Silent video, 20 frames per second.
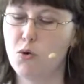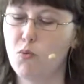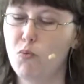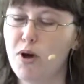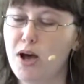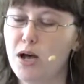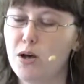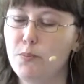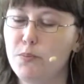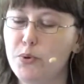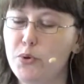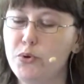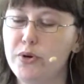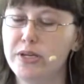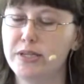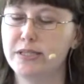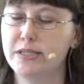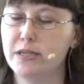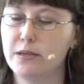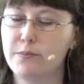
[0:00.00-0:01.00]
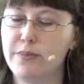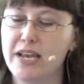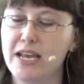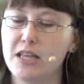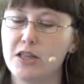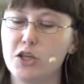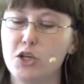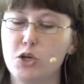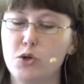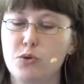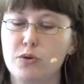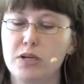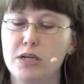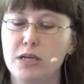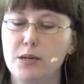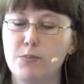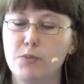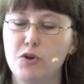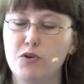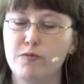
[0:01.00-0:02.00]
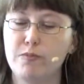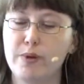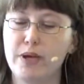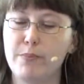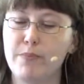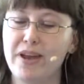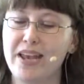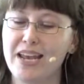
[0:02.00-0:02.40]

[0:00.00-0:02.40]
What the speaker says: While Buddhism and the Unity movement